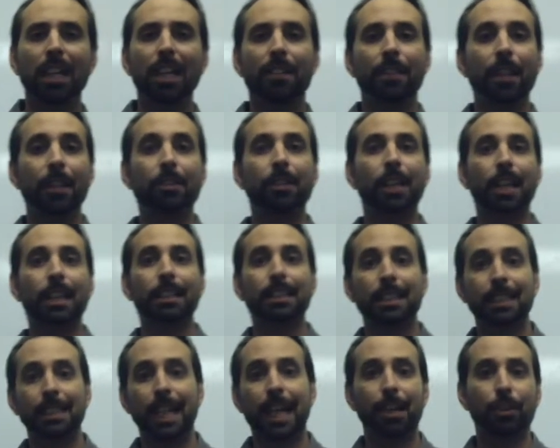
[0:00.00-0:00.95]
Then you got
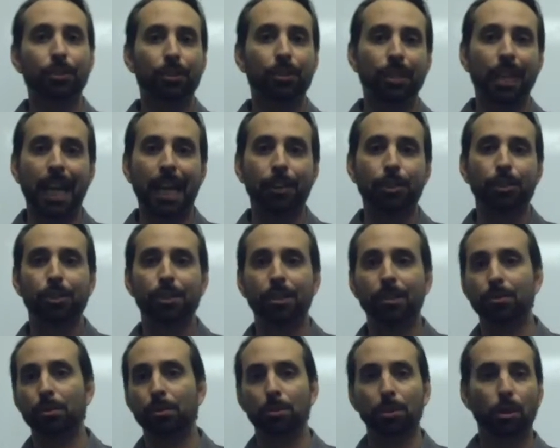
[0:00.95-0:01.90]
into nouns and
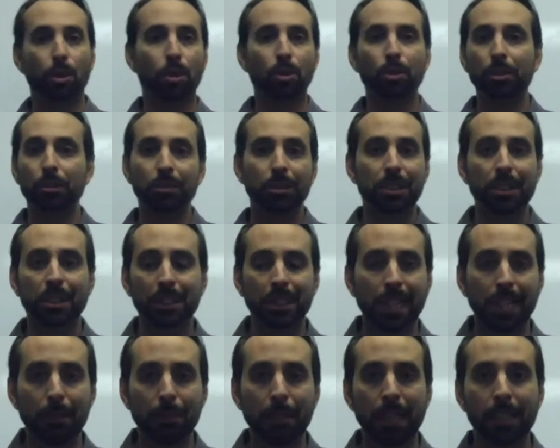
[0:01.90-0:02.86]
adjectives, which all use the
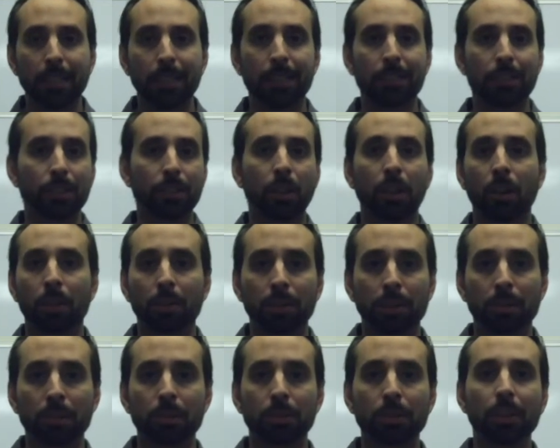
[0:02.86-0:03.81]
same endings and
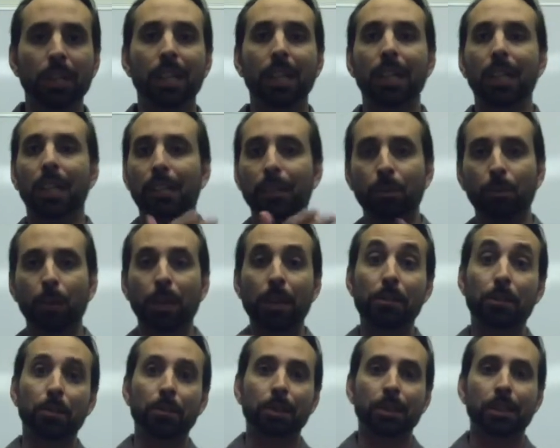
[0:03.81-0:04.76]
articles, and you went
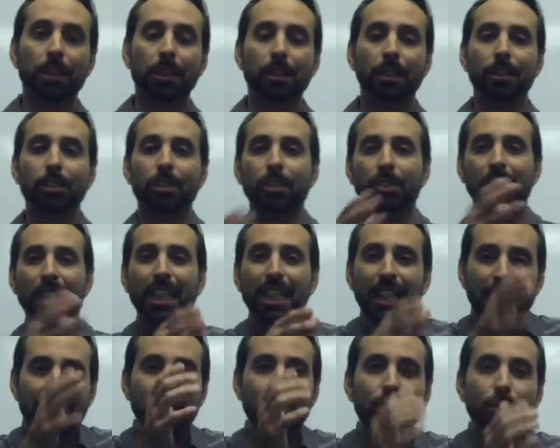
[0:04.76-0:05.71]
through the declensions.
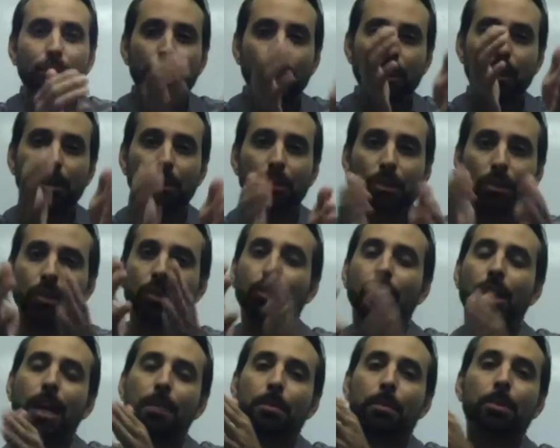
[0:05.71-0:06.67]
Each little
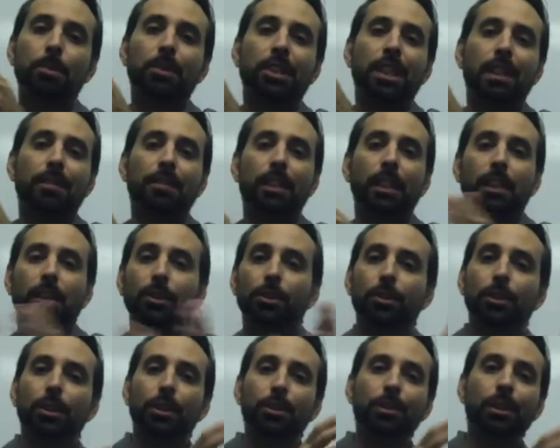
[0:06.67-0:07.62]
chapter was kind of like a
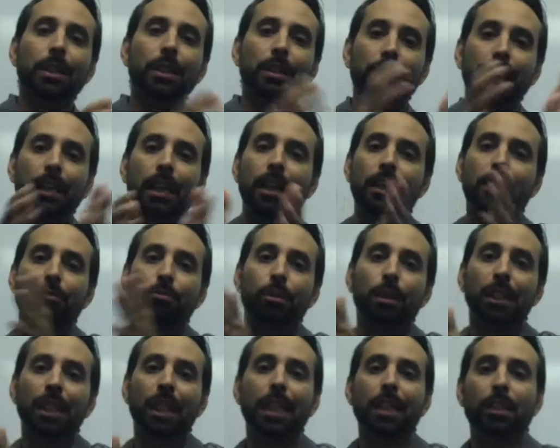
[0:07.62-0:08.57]
little unit, and it kind of
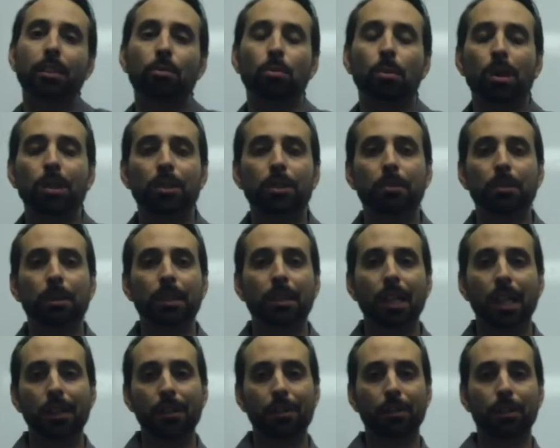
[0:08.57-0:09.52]
related one to
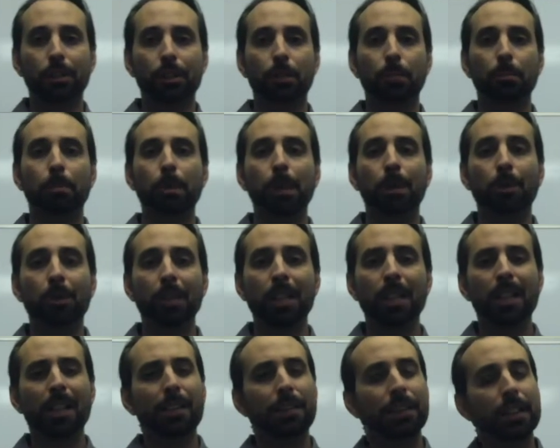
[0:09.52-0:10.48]
another as you built.
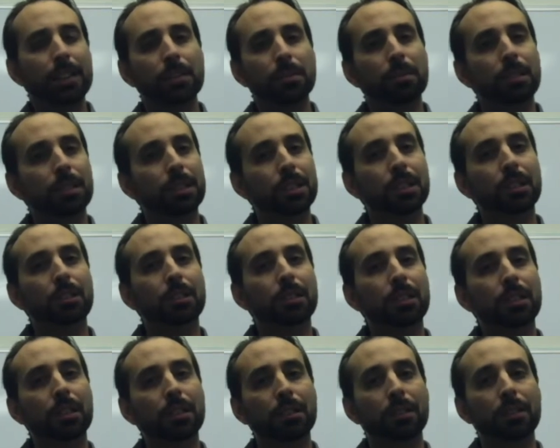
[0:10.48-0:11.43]
This one's
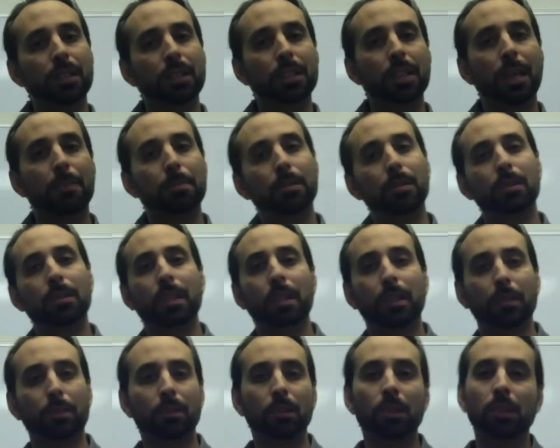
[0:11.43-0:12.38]
this chapter
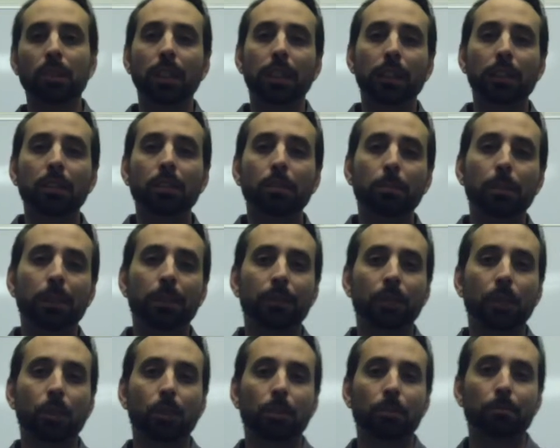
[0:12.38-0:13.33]
can look like a little bit of a
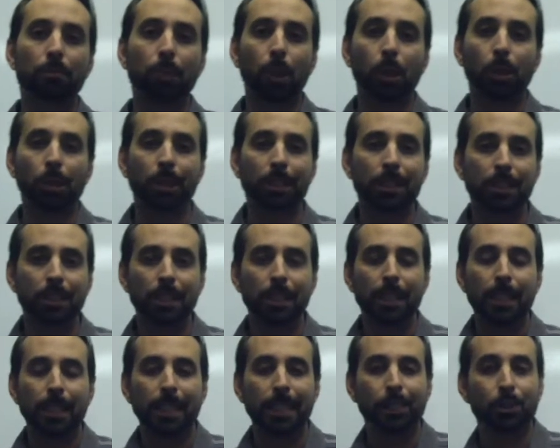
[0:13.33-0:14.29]
curveball.
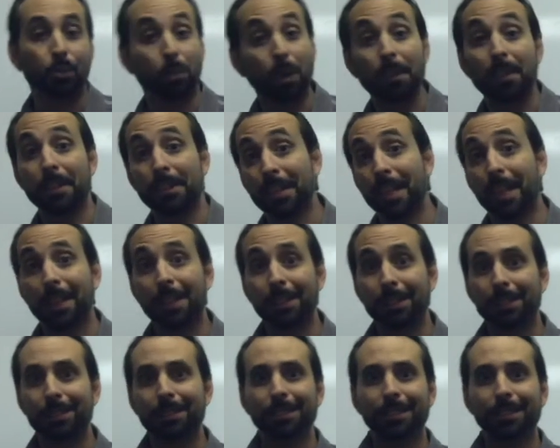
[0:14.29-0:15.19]
It's what the title